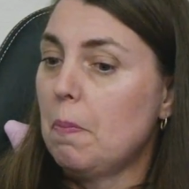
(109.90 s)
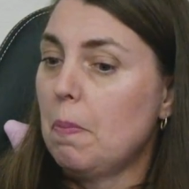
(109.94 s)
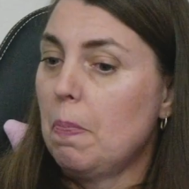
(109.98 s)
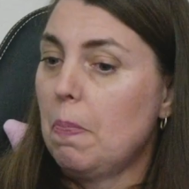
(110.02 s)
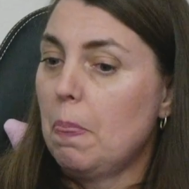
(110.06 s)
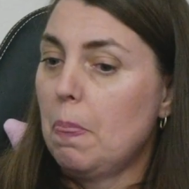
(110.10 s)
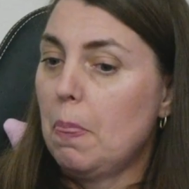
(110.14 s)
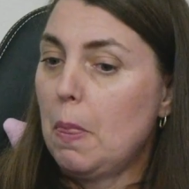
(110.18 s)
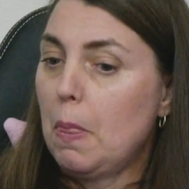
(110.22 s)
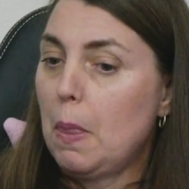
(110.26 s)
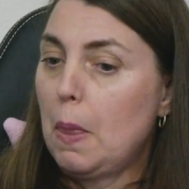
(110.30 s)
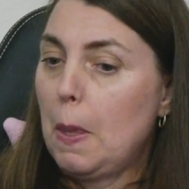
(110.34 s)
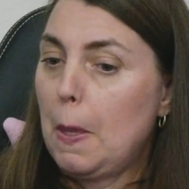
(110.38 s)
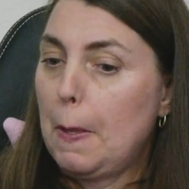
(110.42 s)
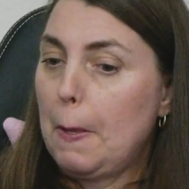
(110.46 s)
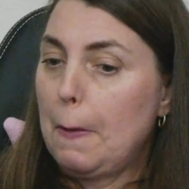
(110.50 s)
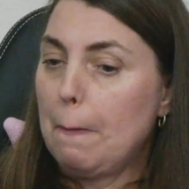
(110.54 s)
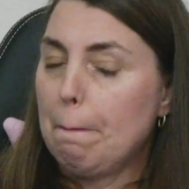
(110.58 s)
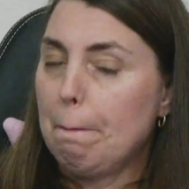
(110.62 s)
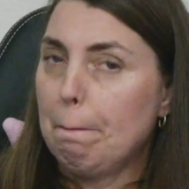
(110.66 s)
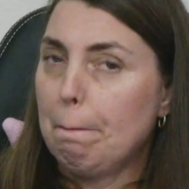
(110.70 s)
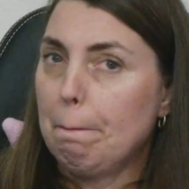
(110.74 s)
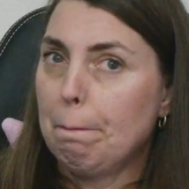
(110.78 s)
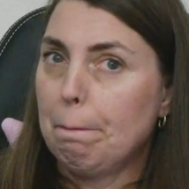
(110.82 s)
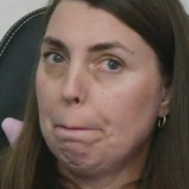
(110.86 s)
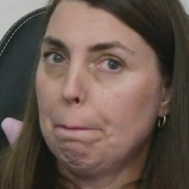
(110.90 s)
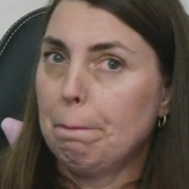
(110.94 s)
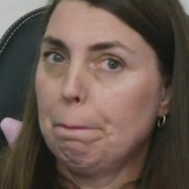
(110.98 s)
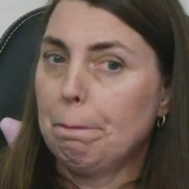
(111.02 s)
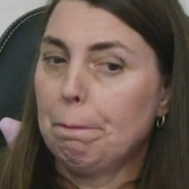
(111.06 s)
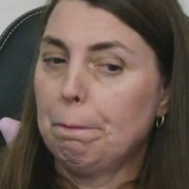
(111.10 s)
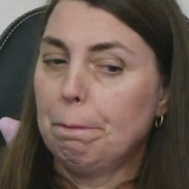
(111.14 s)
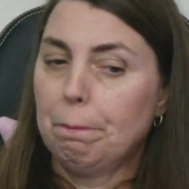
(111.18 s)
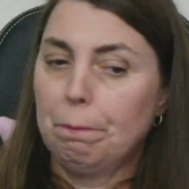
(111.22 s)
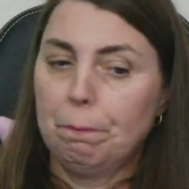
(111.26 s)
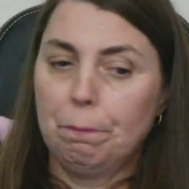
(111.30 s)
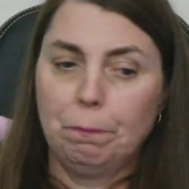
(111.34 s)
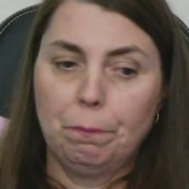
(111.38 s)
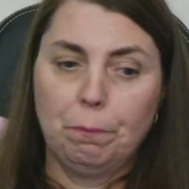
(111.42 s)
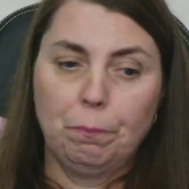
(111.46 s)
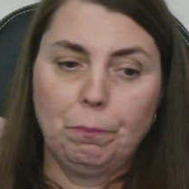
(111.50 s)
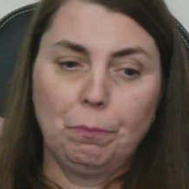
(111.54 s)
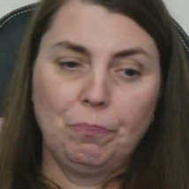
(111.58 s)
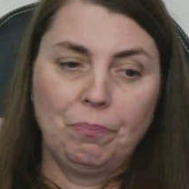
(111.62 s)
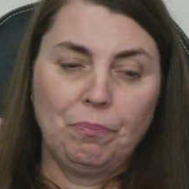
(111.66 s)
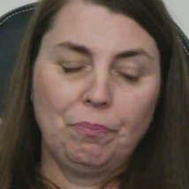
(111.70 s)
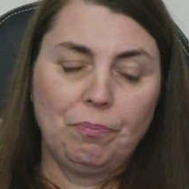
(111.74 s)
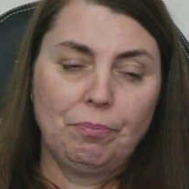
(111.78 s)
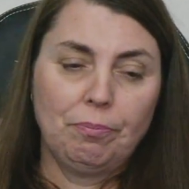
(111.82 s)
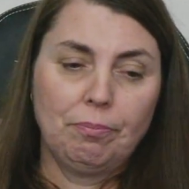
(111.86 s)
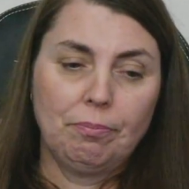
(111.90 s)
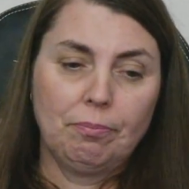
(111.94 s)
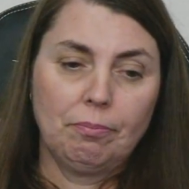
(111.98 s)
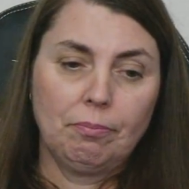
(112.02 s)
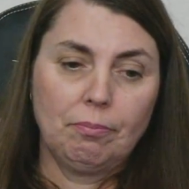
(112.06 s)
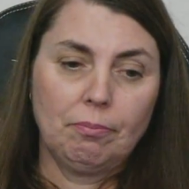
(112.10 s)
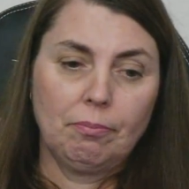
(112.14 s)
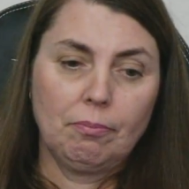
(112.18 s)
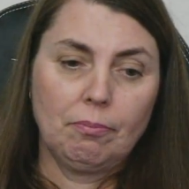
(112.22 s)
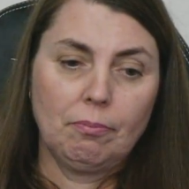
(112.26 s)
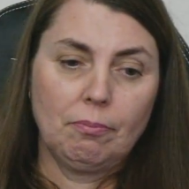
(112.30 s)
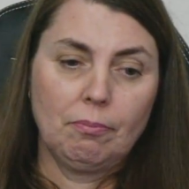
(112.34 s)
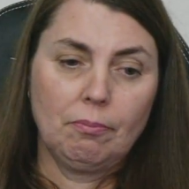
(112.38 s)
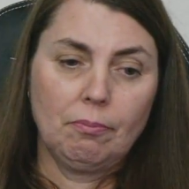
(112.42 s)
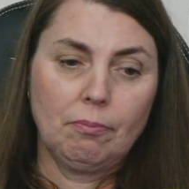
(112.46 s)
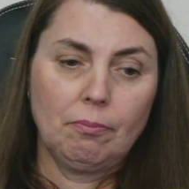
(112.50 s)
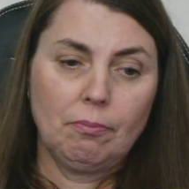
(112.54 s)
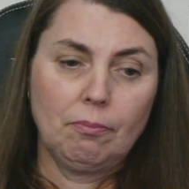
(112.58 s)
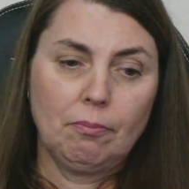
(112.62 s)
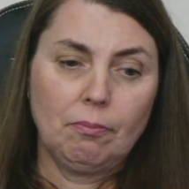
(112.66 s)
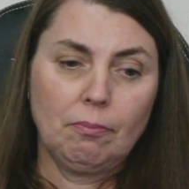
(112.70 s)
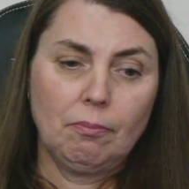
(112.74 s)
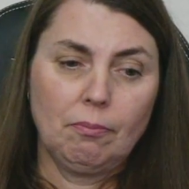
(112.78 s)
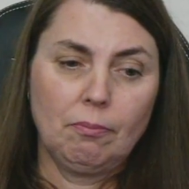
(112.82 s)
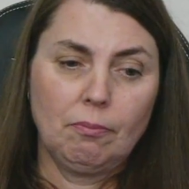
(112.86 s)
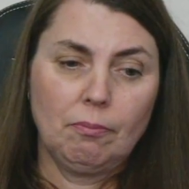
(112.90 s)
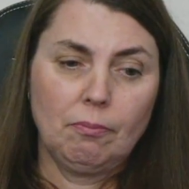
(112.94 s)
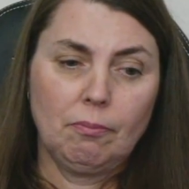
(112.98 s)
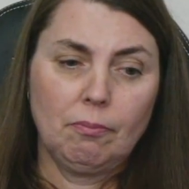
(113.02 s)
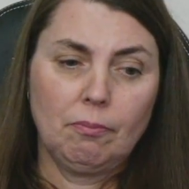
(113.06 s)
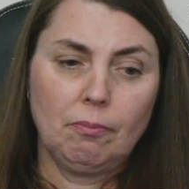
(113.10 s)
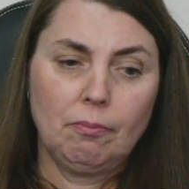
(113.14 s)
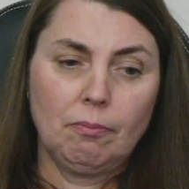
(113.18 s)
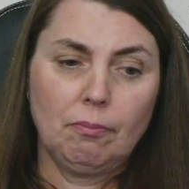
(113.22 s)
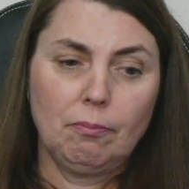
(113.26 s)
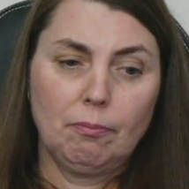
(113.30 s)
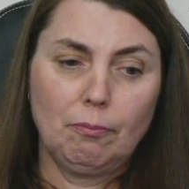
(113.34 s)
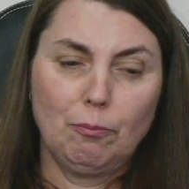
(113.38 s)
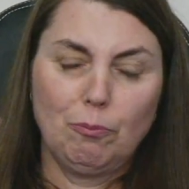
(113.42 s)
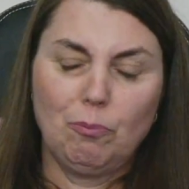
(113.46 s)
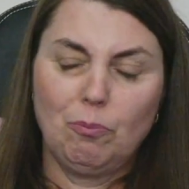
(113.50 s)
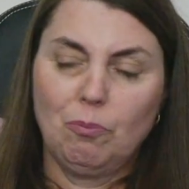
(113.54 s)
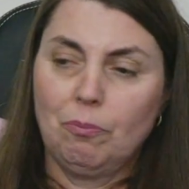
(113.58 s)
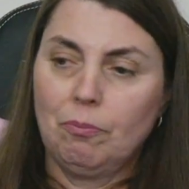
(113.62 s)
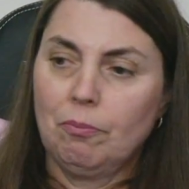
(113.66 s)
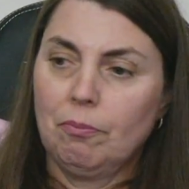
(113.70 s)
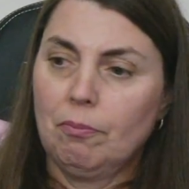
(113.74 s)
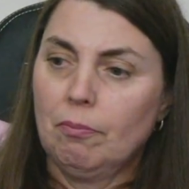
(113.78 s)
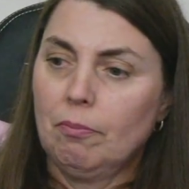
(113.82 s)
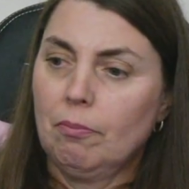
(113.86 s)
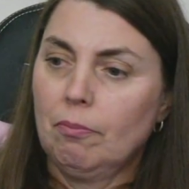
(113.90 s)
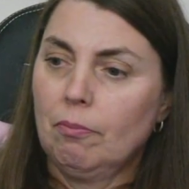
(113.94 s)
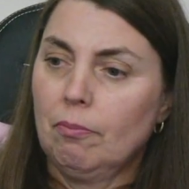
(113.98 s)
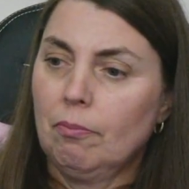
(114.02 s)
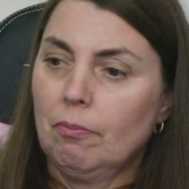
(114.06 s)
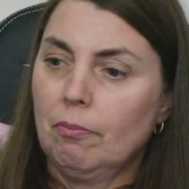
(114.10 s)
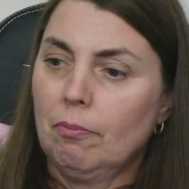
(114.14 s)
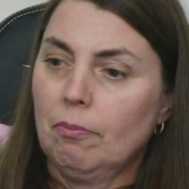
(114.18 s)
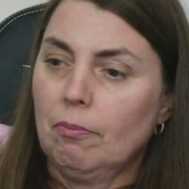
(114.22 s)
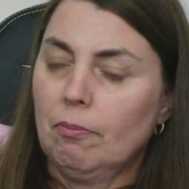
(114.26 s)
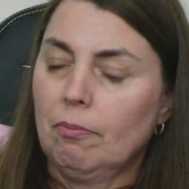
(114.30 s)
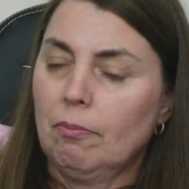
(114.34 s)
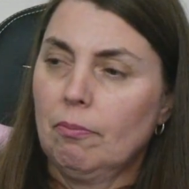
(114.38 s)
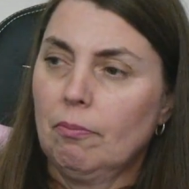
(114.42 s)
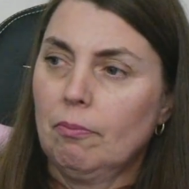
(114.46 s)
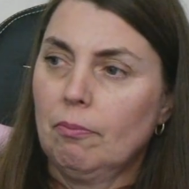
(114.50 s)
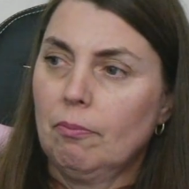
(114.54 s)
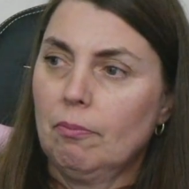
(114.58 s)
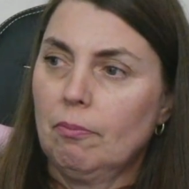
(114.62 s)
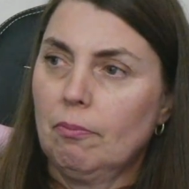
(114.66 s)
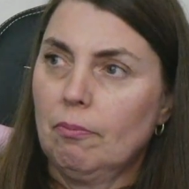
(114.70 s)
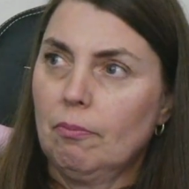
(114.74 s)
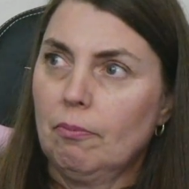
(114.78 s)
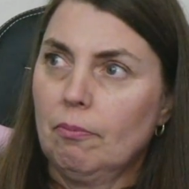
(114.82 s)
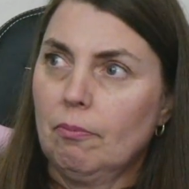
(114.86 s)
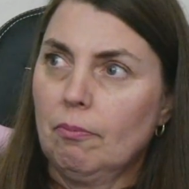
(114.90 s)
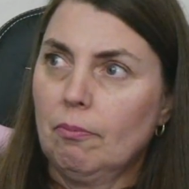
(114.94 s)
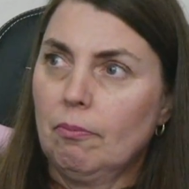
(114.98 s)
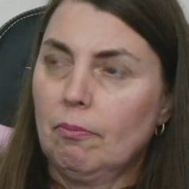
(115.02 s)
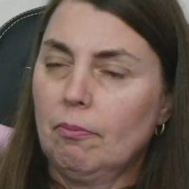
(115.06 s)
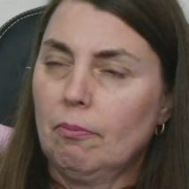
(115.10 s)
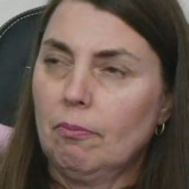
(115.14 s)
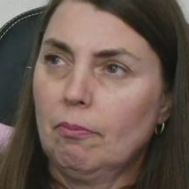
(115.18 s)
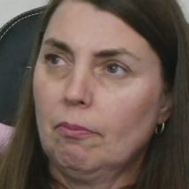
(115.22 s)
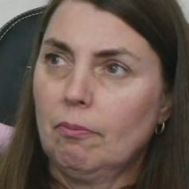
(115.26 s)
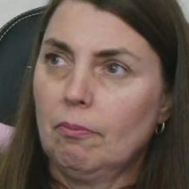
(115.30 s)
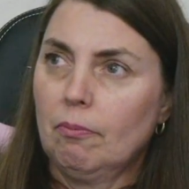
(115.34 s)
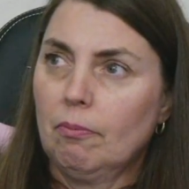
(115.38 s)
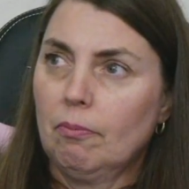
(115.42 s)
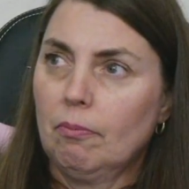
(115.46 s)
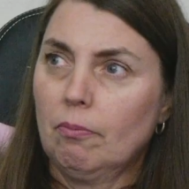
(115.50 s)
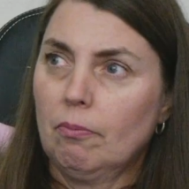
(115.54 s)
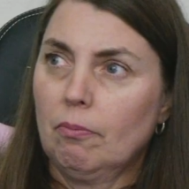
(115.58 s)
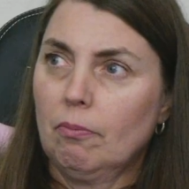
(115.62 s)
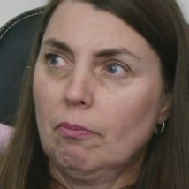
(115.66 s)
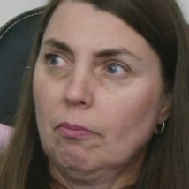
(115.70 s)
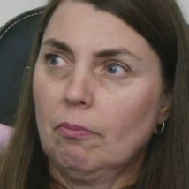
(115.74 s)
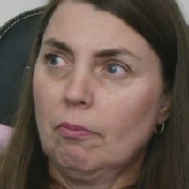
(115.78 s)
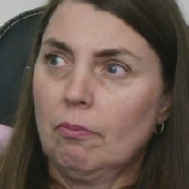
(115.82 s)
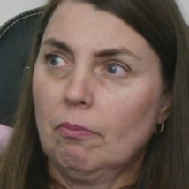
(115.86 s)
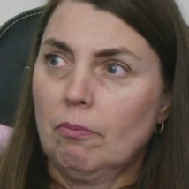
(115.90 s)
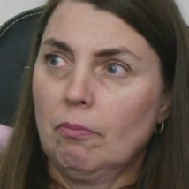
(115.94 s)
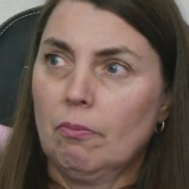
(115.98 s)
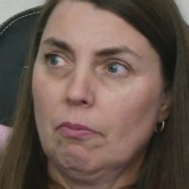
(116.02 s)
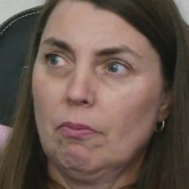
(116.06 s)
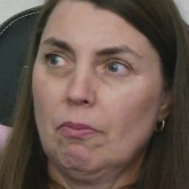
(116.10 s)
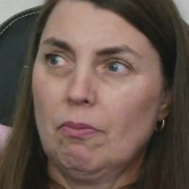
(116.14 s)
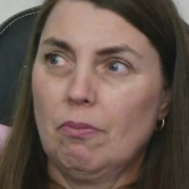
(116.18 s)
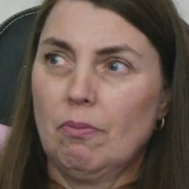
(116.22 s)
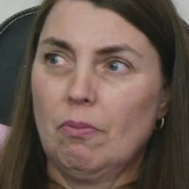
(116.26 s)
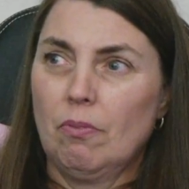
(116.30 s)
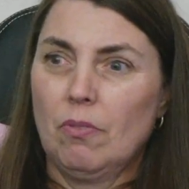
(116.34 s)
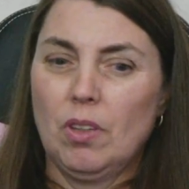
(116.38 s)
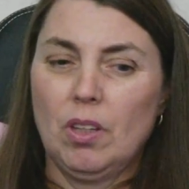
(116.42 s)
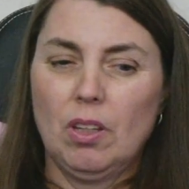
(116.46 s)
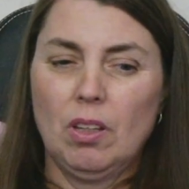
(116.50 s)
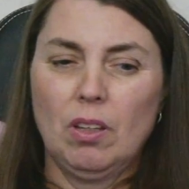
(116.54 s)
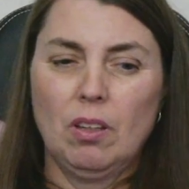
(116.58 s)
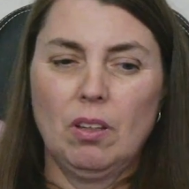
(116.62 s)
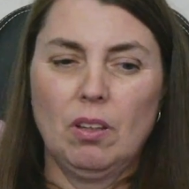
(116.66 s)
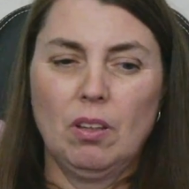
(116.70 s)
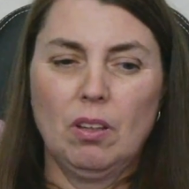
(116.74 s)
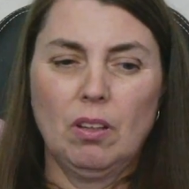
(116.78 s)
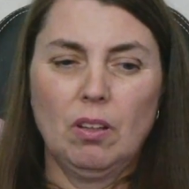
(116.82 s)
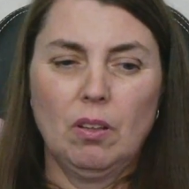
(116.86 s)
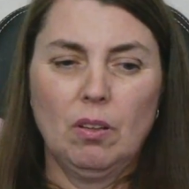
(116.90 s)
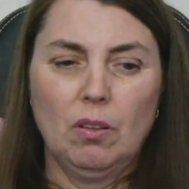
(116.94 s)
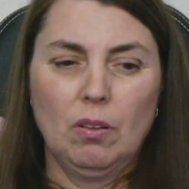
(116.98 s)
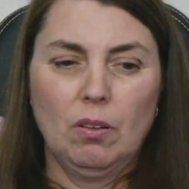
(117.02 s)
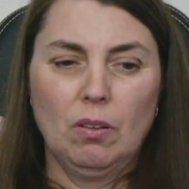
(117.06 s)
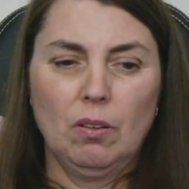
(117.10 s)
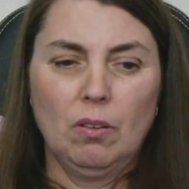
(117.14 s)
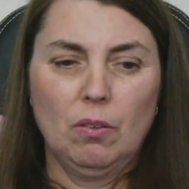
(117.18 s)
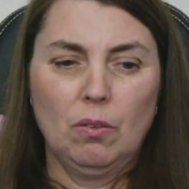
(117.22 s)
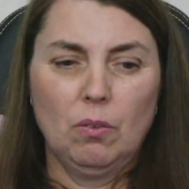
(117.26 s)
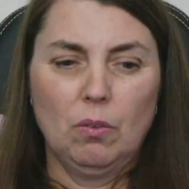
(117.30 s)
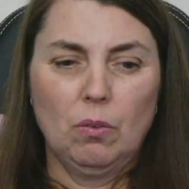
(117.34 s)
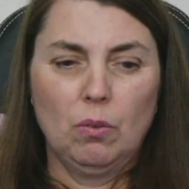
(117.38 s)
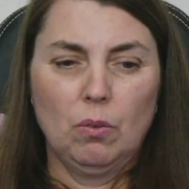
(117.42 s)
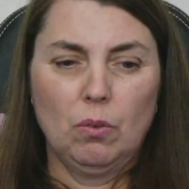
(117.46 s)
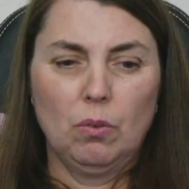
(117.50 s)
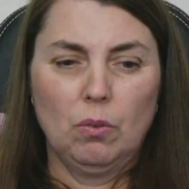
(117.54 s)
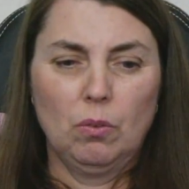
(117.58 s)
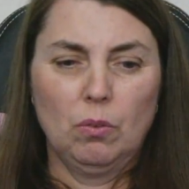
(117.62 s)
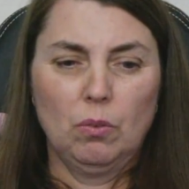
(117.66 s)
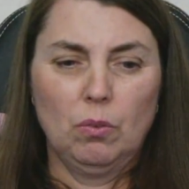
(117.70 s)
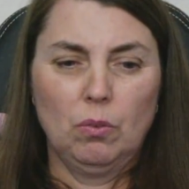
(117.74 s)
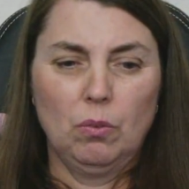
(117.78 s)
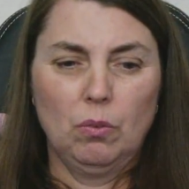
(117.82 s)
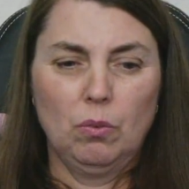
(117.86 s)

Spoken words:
(silent)